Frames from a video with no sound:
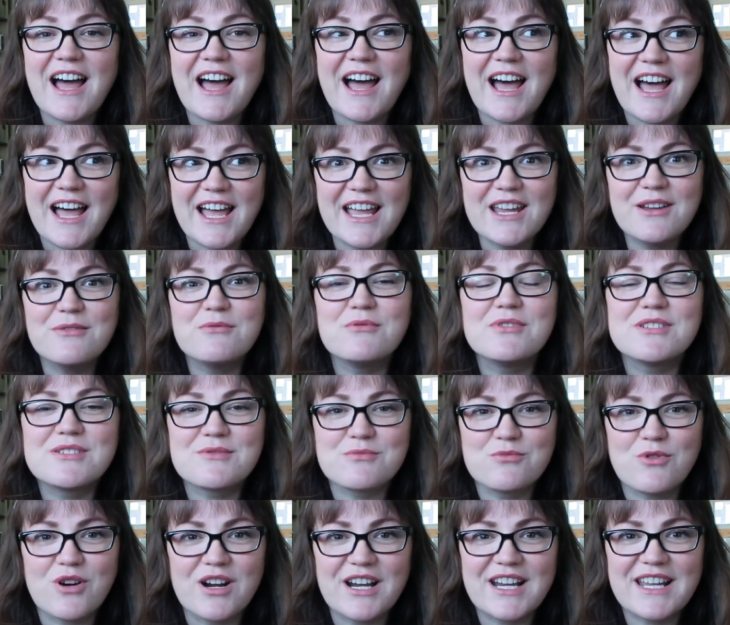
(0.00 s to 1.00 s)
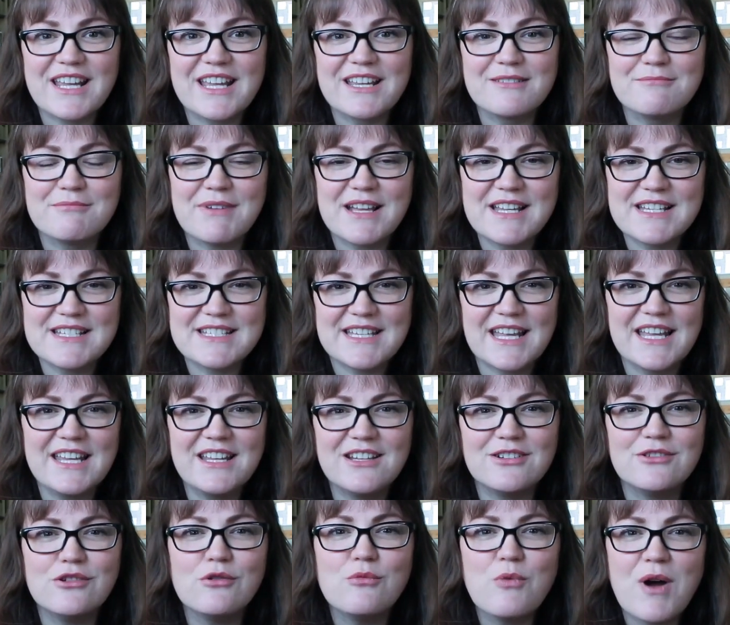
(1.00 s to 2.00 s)
I was working my
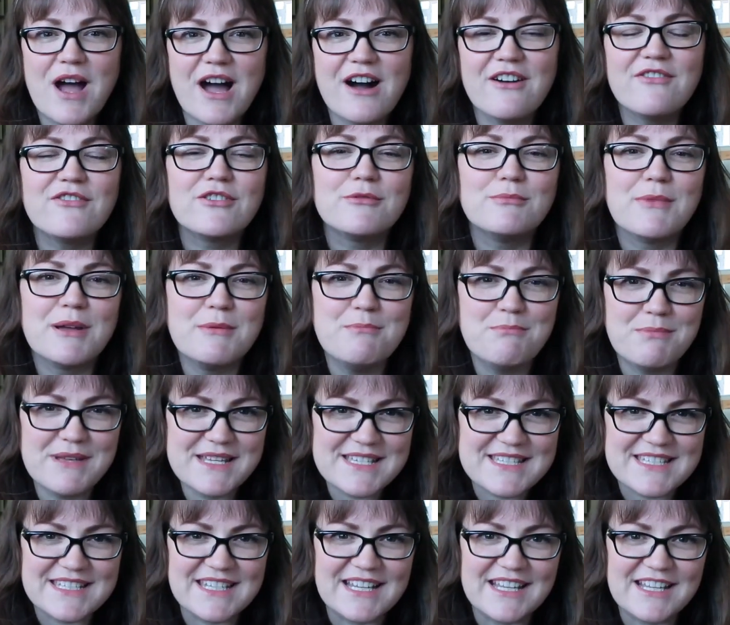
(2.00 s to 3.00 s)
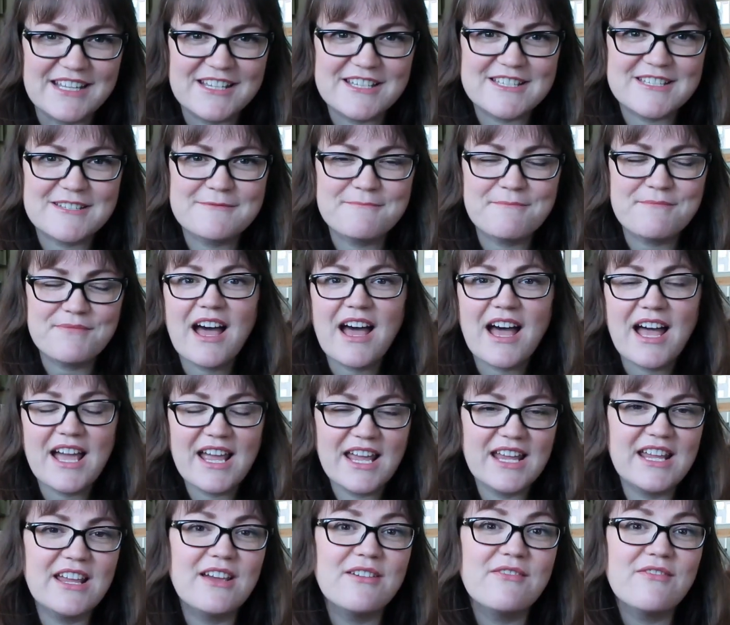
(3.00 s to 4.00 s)
cycle well for my business.
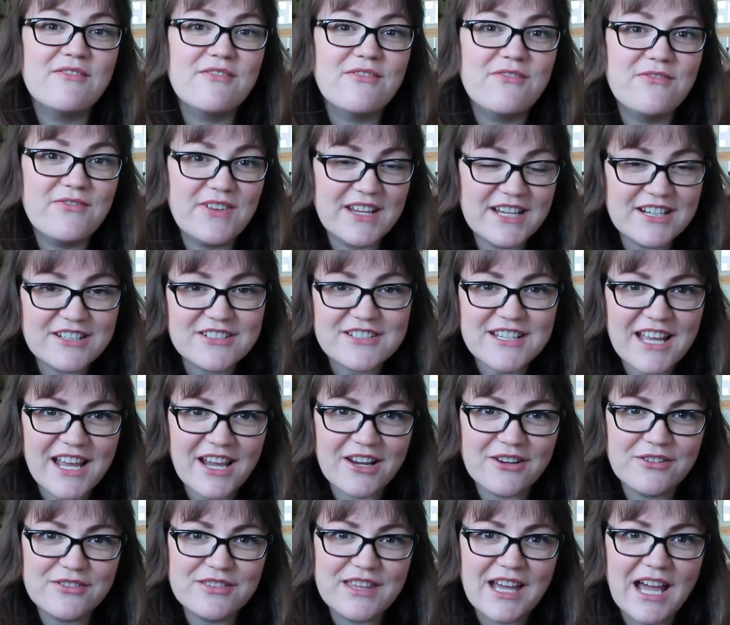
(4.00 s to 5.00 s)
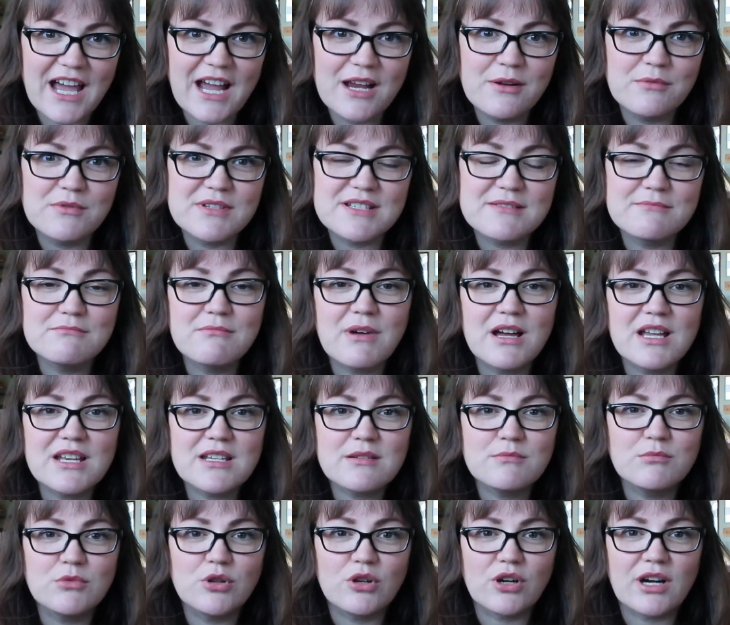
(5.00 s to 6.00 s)
I figured out that I was
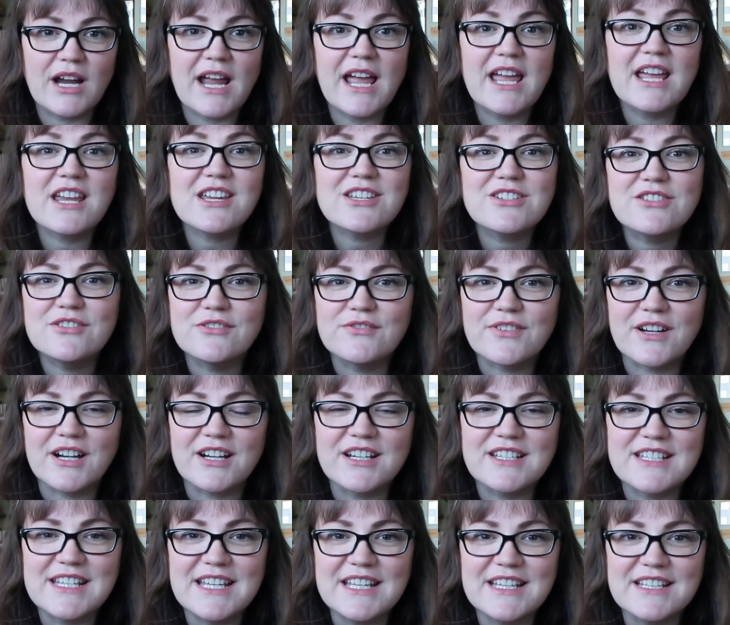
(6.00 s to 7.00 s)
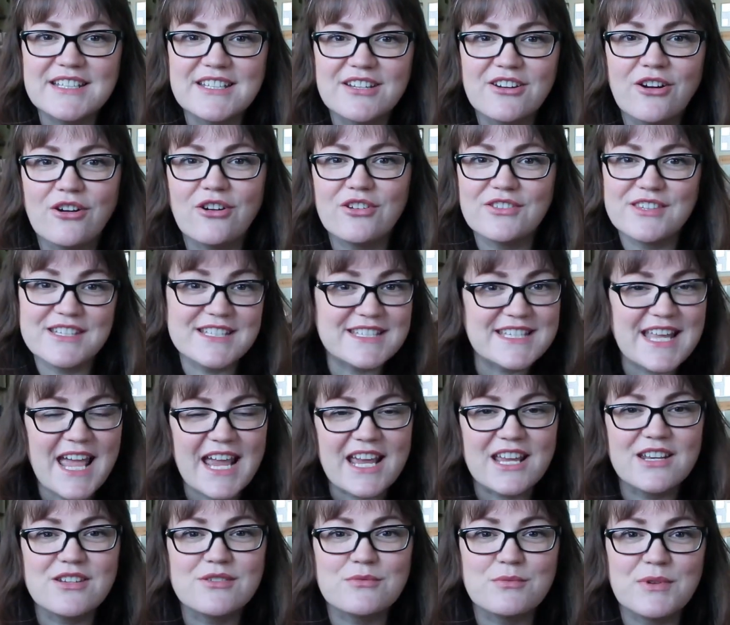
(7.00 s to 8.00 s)
much more extroverted on the
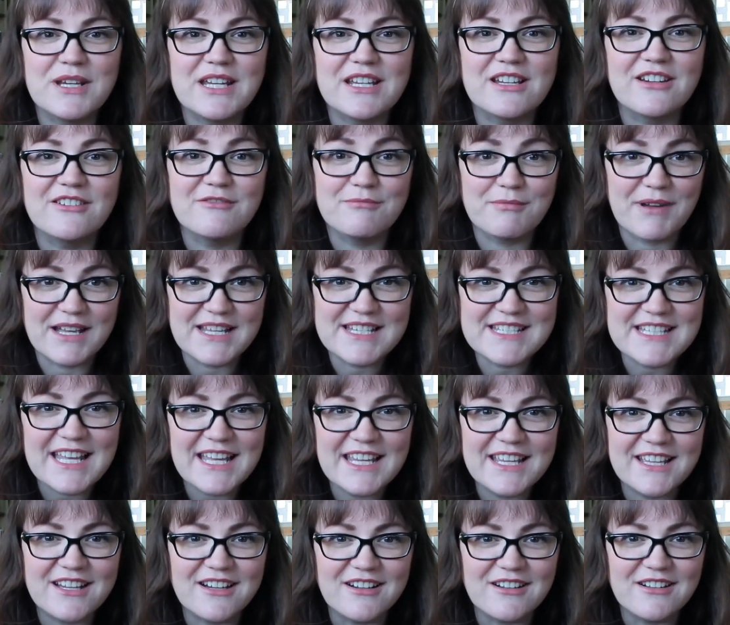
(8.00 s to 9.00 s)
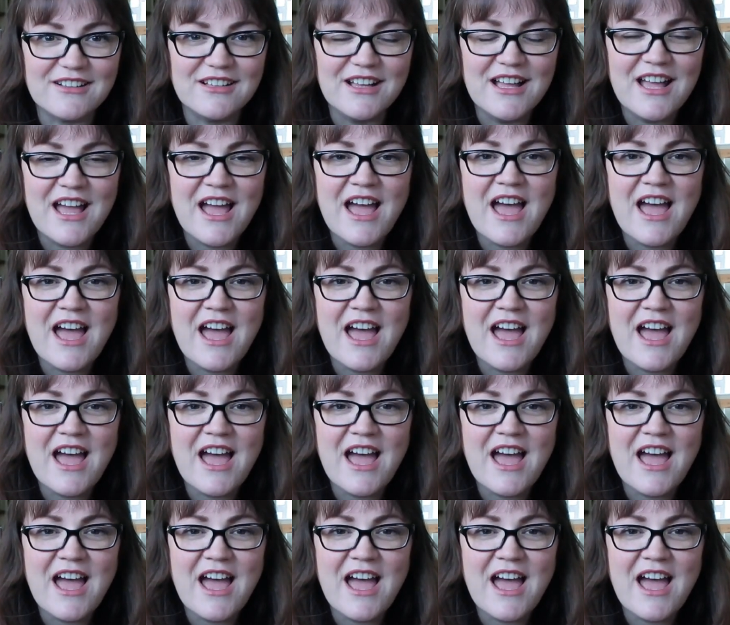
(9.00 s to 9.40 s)
second week of my cycle.